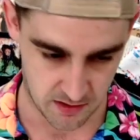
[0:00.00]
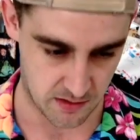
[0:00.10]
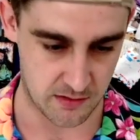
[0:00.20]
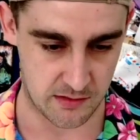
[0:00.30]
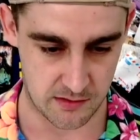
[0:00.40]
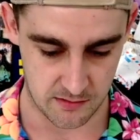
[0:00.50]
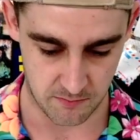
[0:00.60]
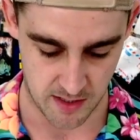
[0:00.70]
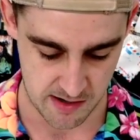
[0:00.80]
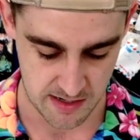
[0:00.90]
because
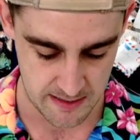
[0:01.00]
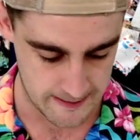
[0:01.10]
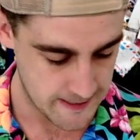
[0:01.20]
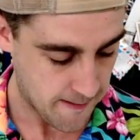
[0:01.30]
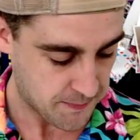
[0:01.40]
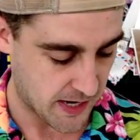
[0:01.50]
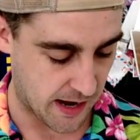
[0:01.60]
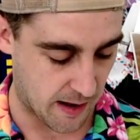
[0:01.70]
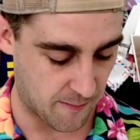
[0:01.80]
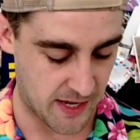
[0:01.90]
Bianca.
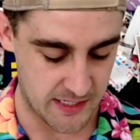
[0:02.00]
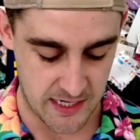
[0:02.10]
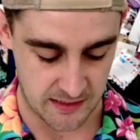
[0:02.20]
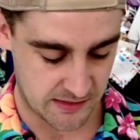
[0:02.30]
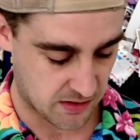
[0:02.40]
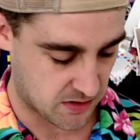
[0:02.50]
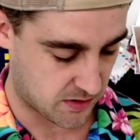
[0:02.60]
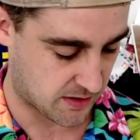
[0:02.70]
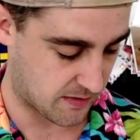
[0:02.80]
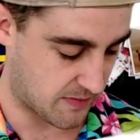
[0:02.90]
And yeah, so
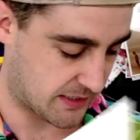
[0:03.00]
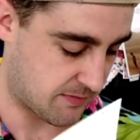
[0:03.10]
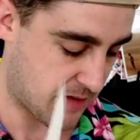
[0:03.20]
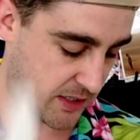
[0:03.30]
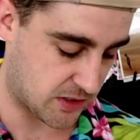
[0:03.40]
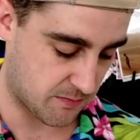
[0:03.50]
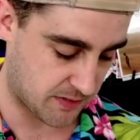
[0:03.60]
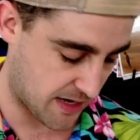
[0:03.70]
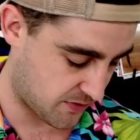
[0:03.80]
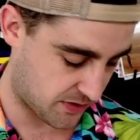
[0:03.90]
you could mix and match them,
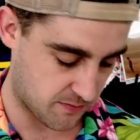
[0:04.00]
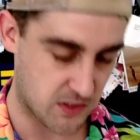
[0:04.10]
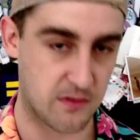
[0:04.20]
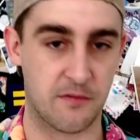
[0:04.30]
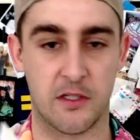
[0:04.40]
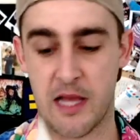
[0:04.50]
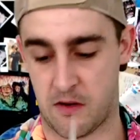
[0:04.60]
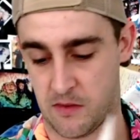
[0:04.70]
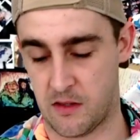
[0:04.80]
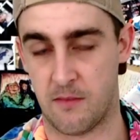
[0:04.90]
play with them, do whatever you
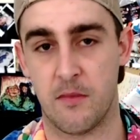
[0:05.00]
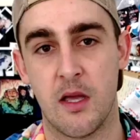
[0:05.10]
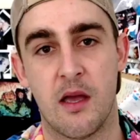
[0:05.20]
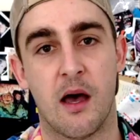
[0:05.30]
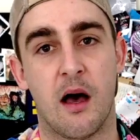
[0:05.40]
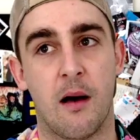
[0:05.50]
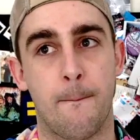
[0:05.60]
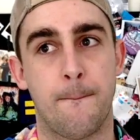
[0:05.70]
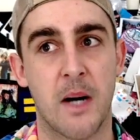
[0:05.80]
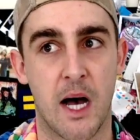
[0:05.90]
like with them.
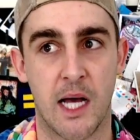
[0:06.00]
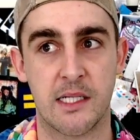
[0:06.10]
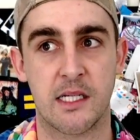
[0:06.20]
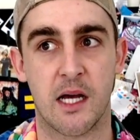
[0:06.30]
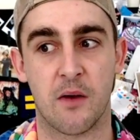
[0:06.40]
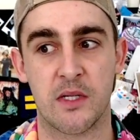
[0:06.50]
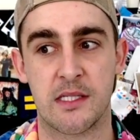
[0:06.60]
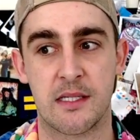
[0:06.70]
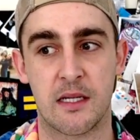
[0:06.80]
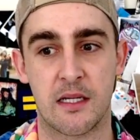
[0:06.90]
But
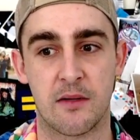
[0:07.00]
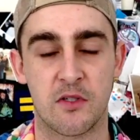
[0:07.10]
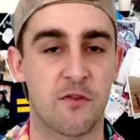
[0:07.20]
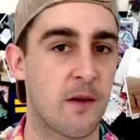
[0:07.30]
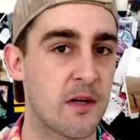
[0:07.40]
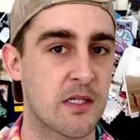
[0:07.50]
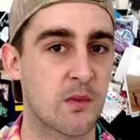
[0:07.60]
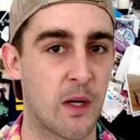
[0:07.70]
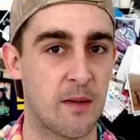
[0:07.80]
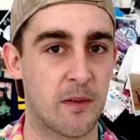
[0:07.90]
it was very
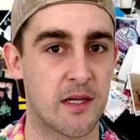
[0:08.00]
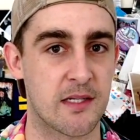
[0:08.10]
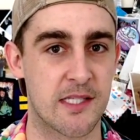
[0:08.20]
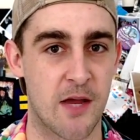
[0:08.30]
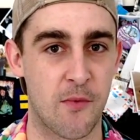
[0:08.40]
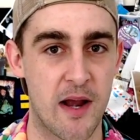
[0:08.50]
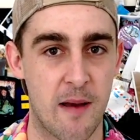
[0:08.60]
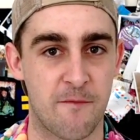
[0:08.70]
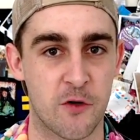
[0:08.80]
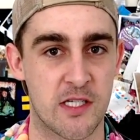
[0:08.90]
bittersweet because they went
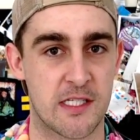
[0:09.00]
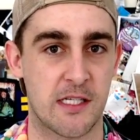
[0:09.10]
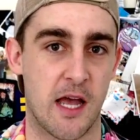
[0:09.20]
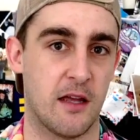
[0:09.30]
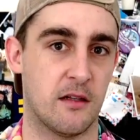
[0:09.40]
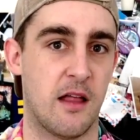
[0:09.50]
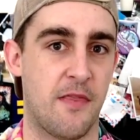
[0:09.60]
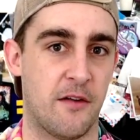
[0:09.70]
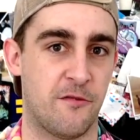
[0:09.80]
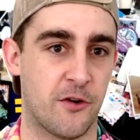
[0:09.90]
up for sale
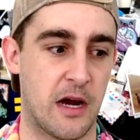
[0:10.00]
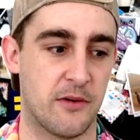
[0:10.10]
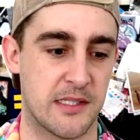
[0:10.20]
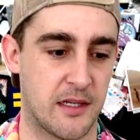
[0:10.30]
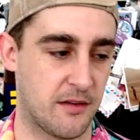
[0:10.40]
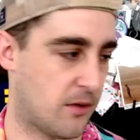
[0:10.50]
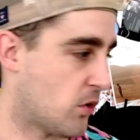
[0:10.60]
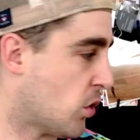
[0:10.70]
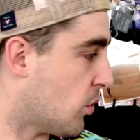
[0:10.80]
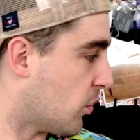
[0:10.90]
and then 4 hours later they
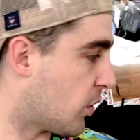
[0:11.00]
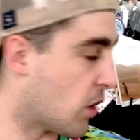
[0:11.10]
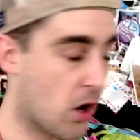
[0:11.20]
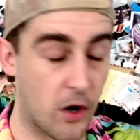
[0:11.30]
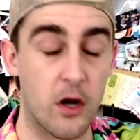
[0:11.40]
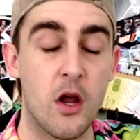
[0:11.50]
were all gone,